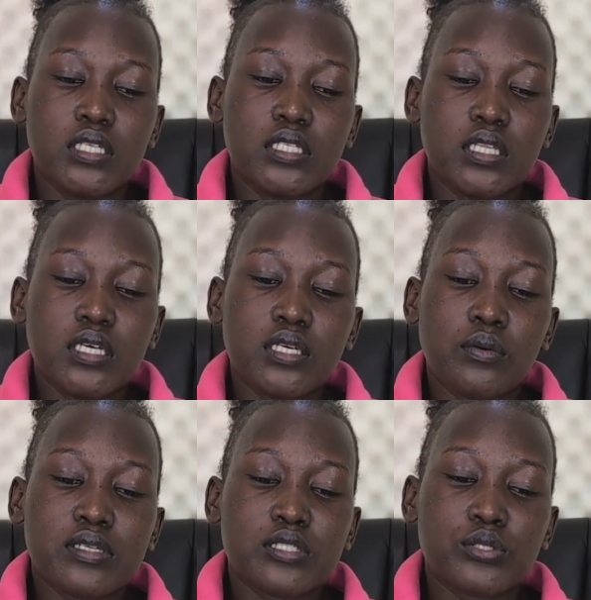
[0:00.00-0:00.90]
Then the
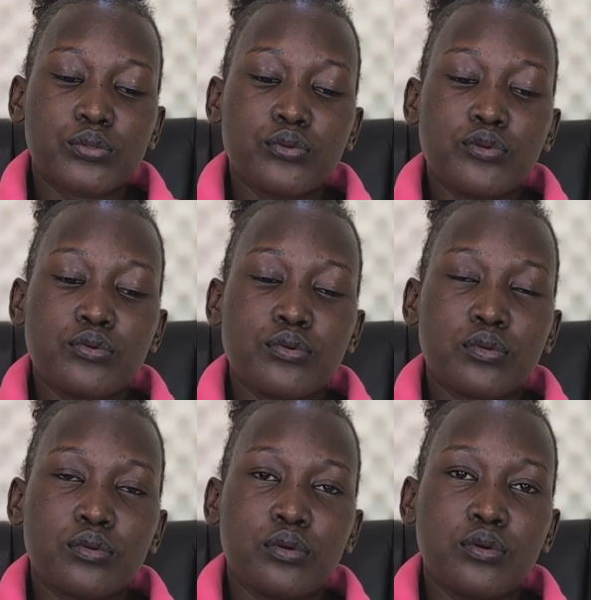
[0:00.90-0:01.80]
ones
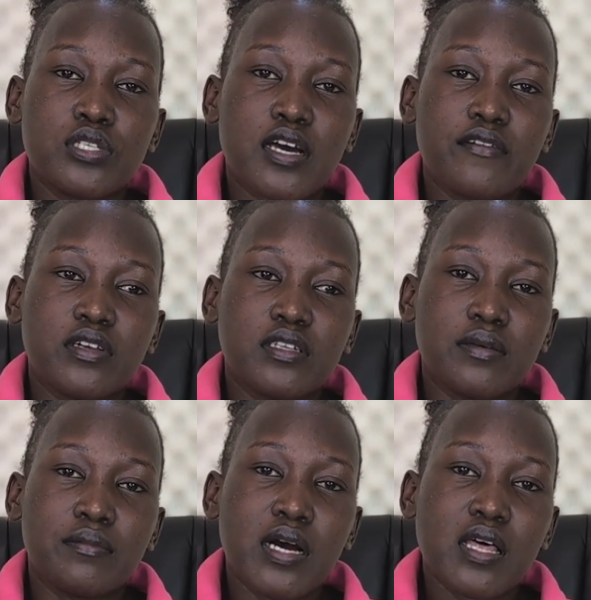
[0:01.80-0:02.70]
who is having the
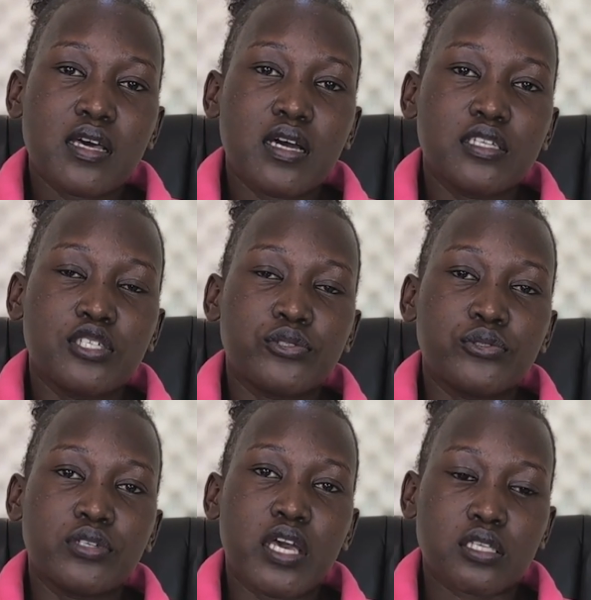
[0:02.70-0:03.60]
mother, they should
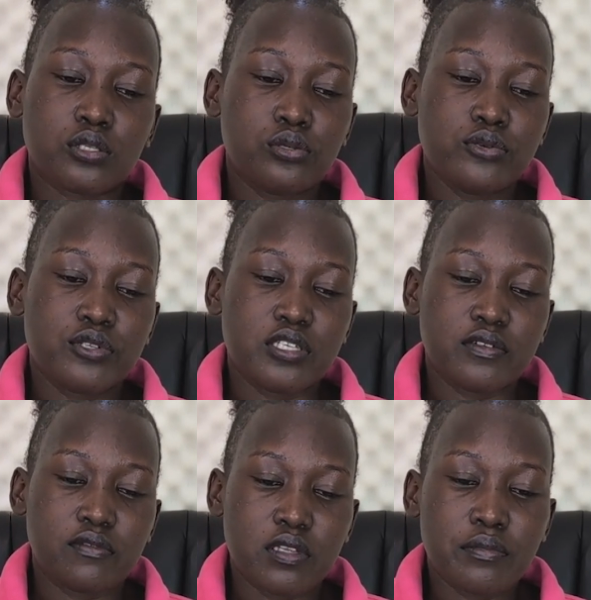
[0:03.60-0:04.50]

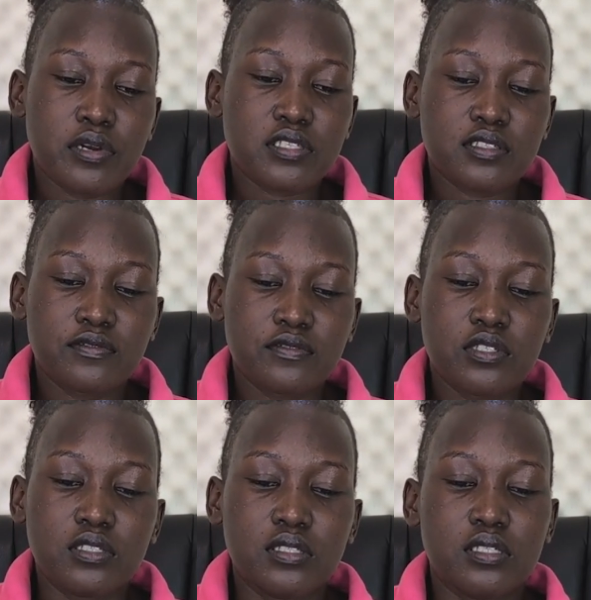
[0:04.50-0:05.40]
exclusively
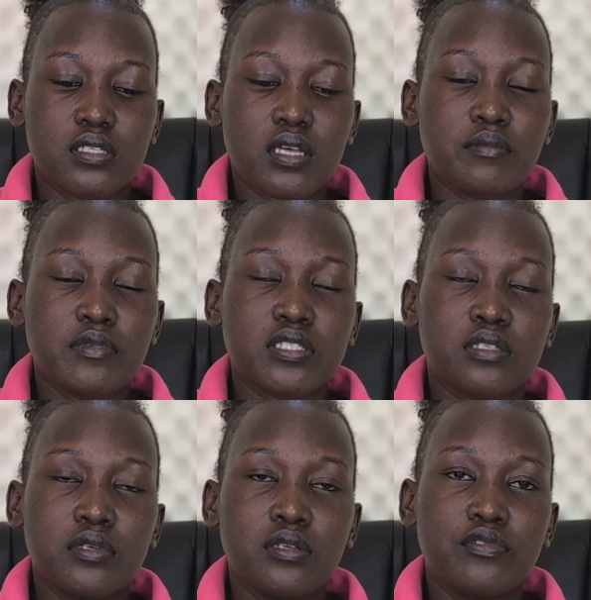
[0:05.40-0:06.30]
breastfeed. That means the
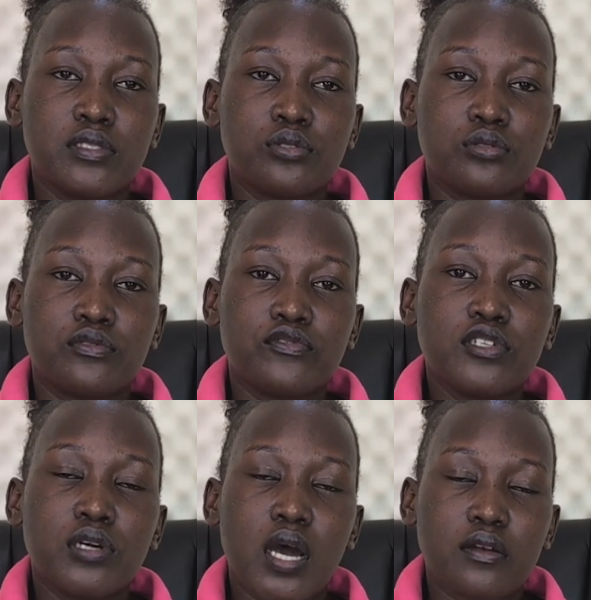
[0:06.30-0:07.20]
baby should
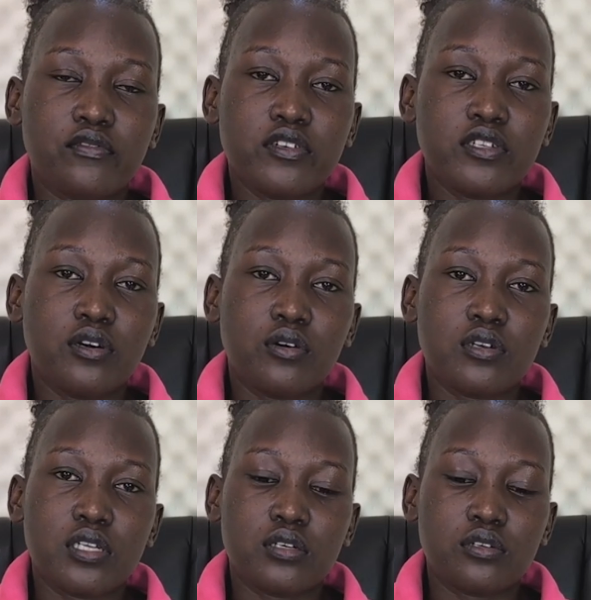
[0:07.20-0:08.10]
feed and feed
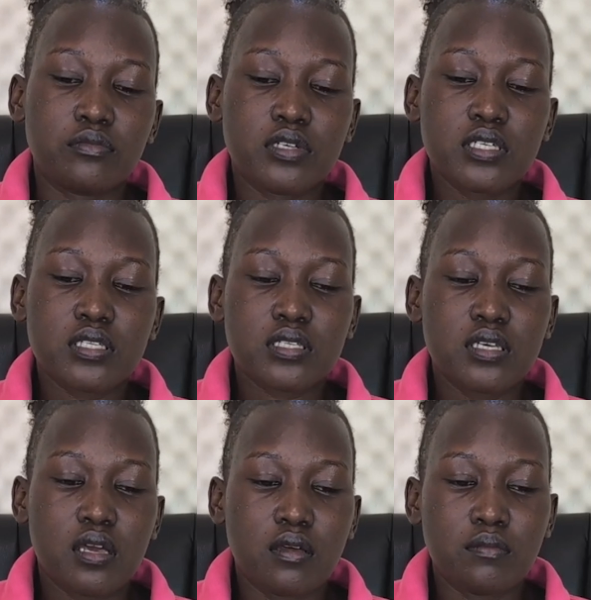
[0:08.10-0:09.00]
only on breast
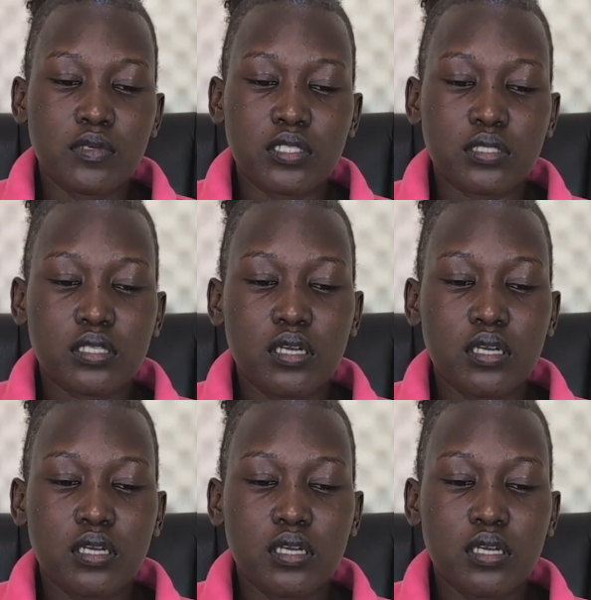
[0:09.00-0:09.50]
milk.